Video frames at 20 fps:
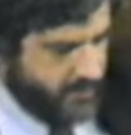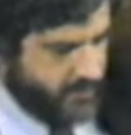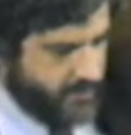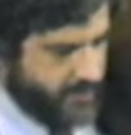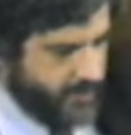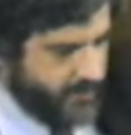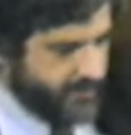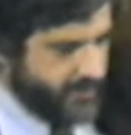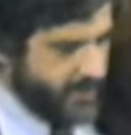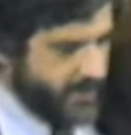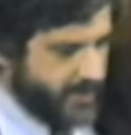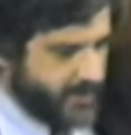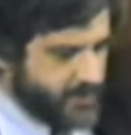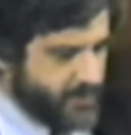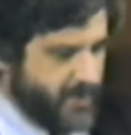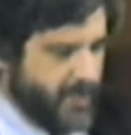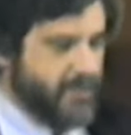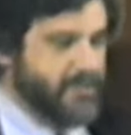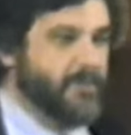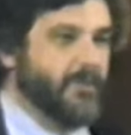do you think it's
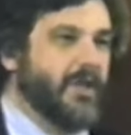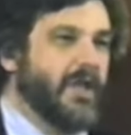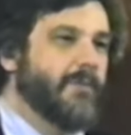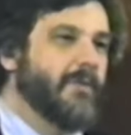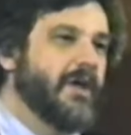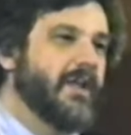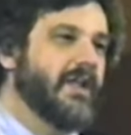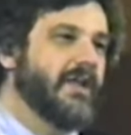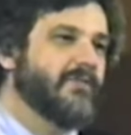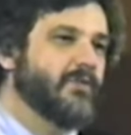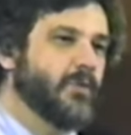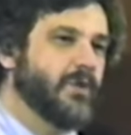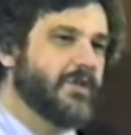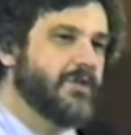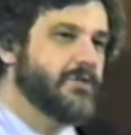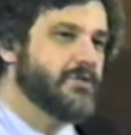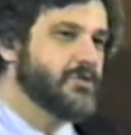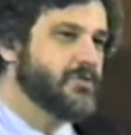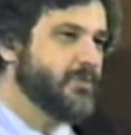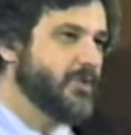possible I might have a
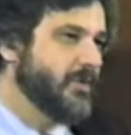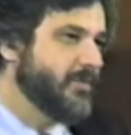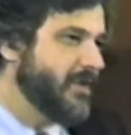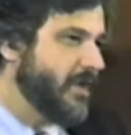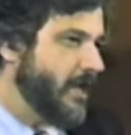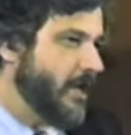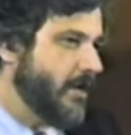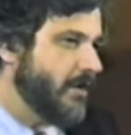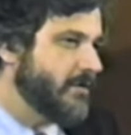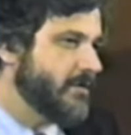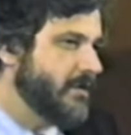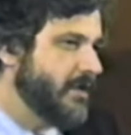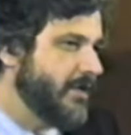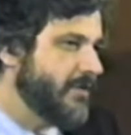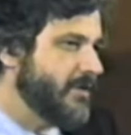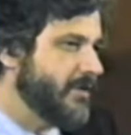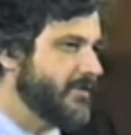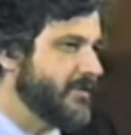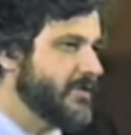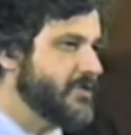reduced sperm count
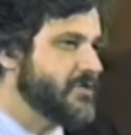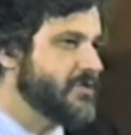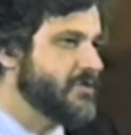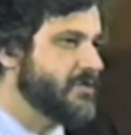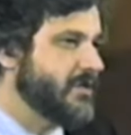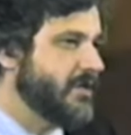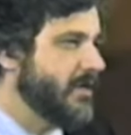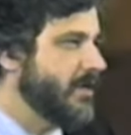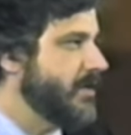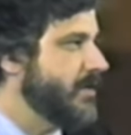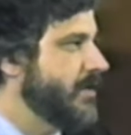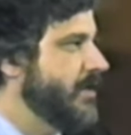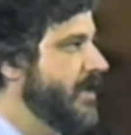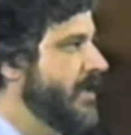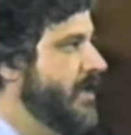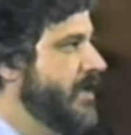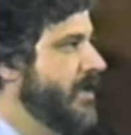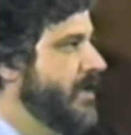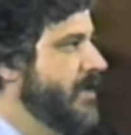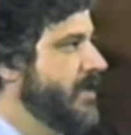and that this, uh,
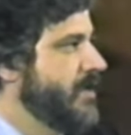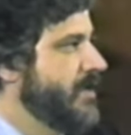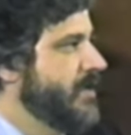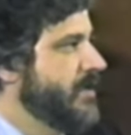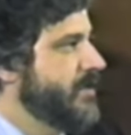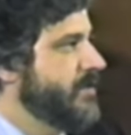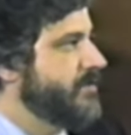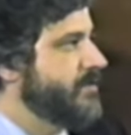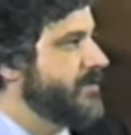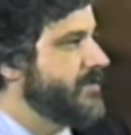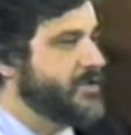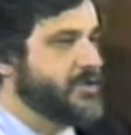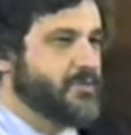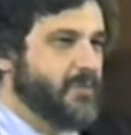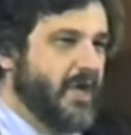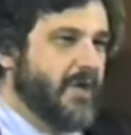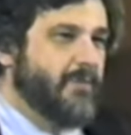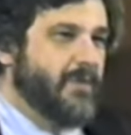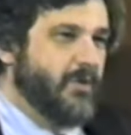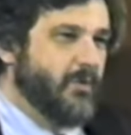that this
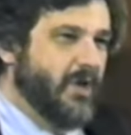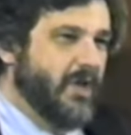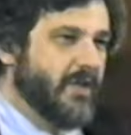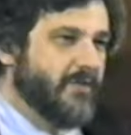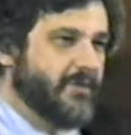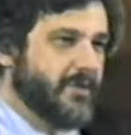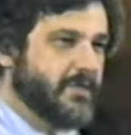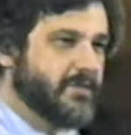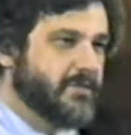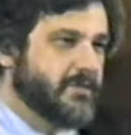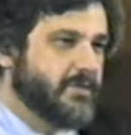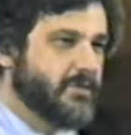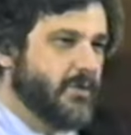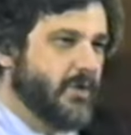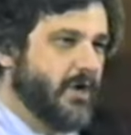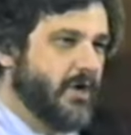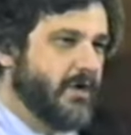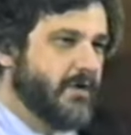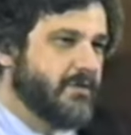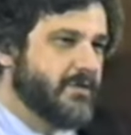might be relevant to
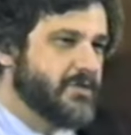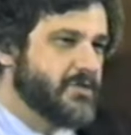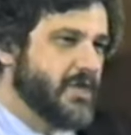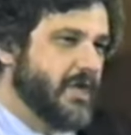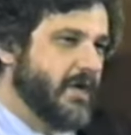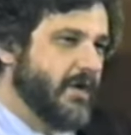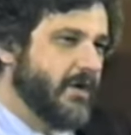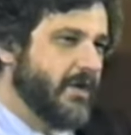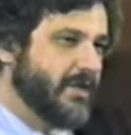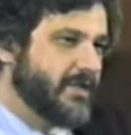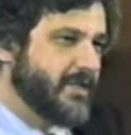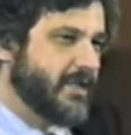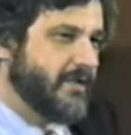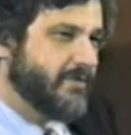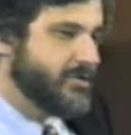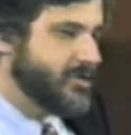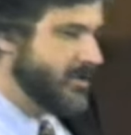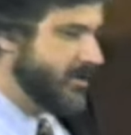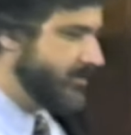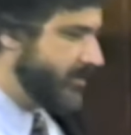our desire not to
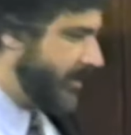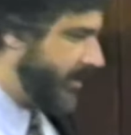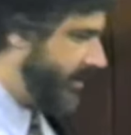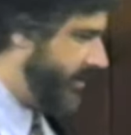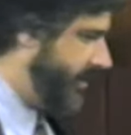have children?